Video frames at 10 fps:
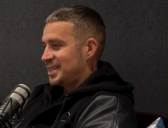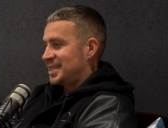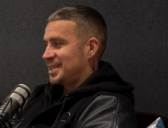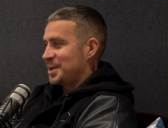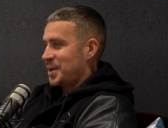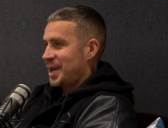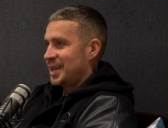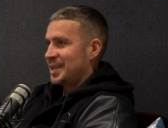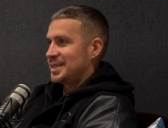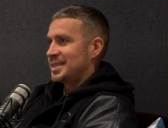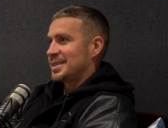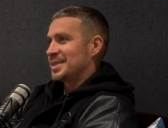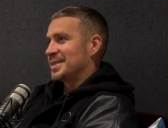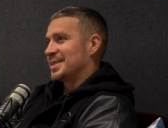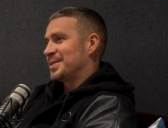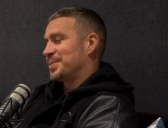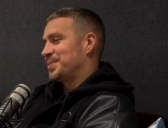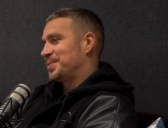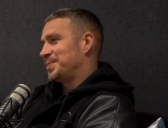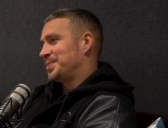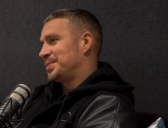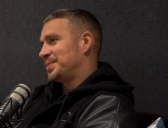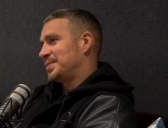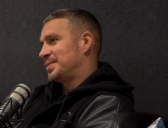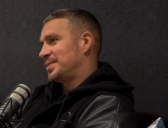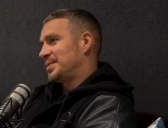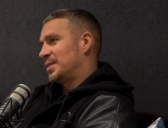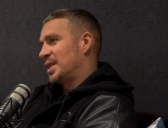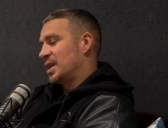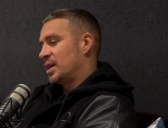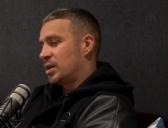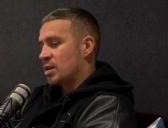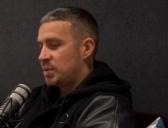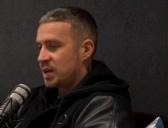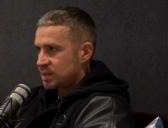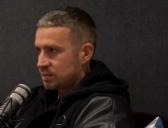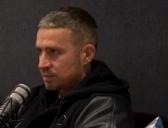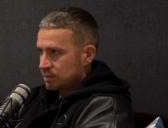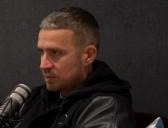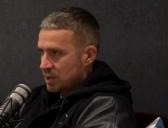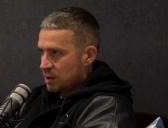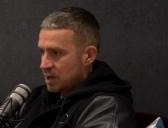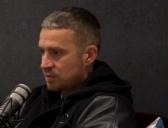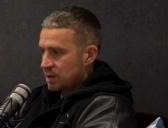it's just the way it is. Thank you very much. God bless. Cheers. No worries,